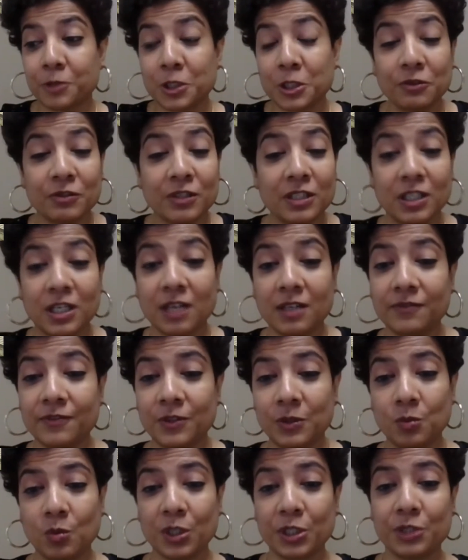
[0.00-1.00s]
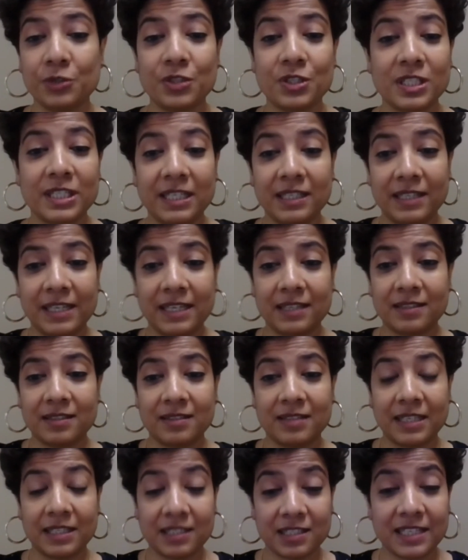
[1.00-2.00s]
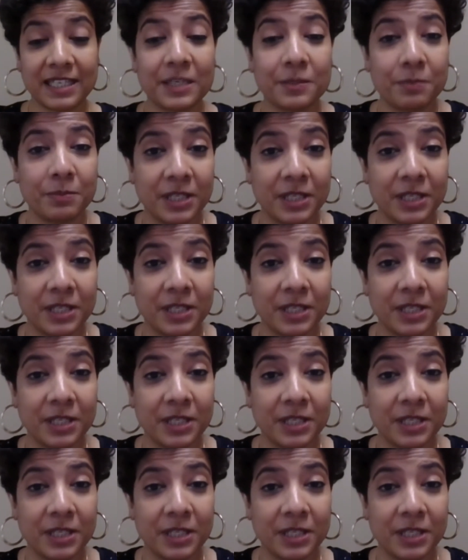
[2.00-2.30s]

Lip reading: I absolutely loved what you said, that